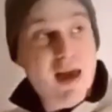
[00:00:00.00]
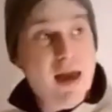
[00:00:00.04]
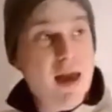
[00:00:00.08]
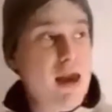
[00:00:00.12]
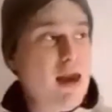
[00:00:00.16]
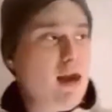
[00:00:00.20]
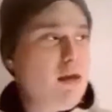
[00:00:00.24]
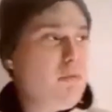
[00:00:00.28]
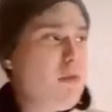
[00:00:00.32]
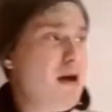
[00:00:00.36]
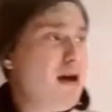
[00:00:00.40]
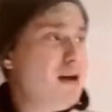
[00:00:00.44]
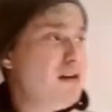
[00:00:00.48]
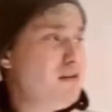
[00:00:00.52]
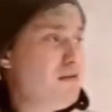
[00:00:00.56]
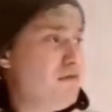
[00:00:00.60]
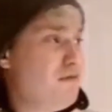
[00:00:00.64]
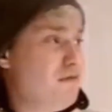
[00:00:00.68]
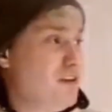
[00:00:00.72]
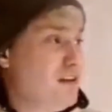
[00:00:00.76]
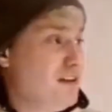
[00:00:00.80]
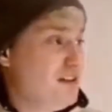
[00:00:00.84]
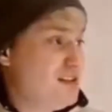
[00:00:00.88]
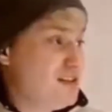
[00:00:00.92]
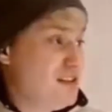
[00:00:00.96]
In my
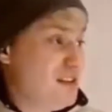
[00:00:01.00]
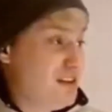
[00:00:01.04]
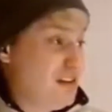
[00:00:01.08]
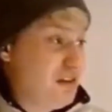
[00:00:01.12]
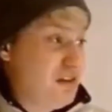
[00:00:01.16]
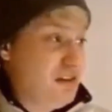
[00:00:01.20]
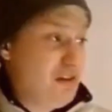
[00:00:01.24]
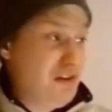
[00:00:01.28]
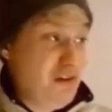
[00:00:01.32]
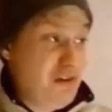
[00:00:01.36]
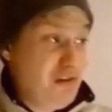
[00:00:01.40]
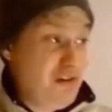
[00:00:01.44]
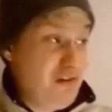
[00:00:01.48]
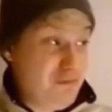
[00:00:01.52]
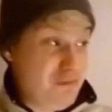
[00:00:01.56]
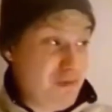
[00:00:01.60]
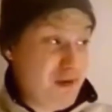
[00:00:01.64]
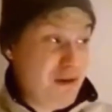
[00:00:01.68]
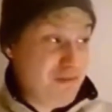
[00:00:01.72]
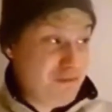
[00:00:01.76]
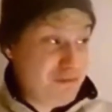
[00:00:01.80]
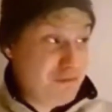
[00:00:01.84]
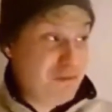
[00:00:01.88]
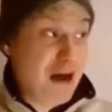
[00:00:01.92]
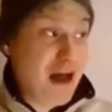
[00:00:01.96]
defense, it could have
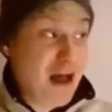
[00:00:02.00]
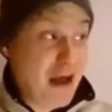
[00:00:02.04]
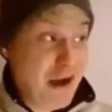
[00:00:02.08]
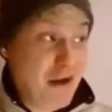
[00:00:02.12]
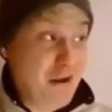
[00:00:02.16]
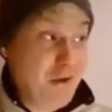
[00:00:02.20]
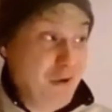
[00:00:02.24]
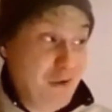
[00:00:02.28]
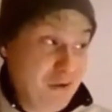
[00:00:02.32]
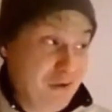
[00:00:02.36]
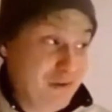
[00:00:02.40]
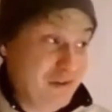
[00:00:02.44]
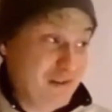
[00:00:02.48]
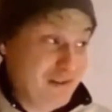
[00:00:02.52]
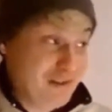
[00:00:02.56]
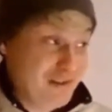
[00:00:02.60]
been vile.